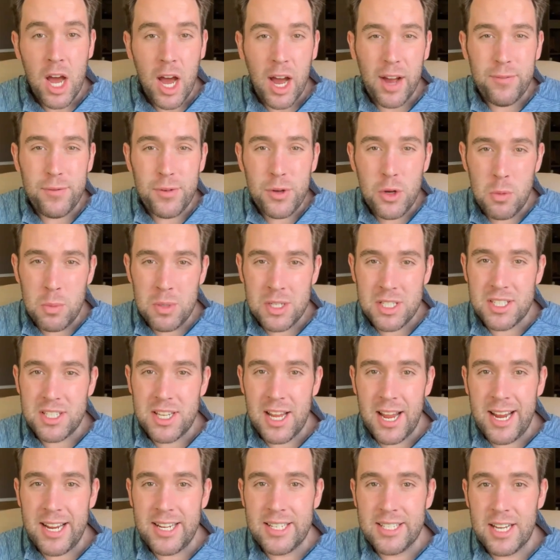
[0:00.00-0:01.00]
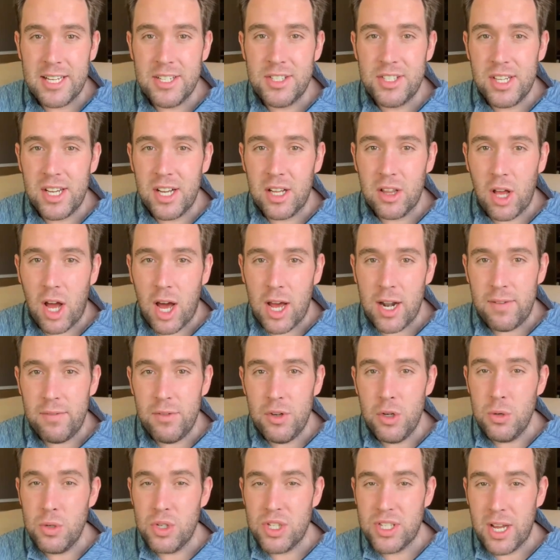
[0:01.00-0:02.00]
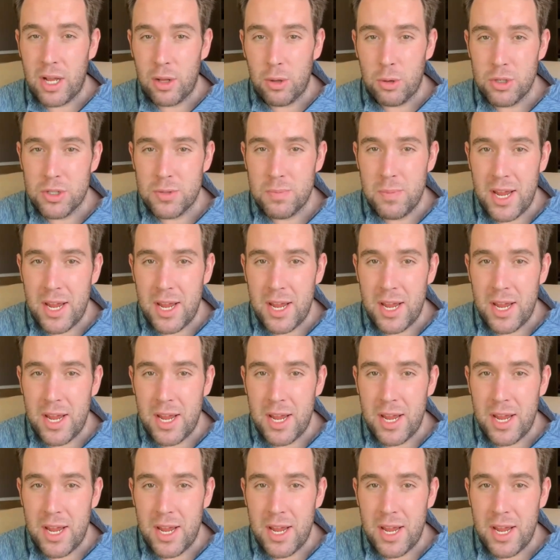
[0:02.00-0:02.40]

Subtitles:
a few mistakes I see a lot of new sellers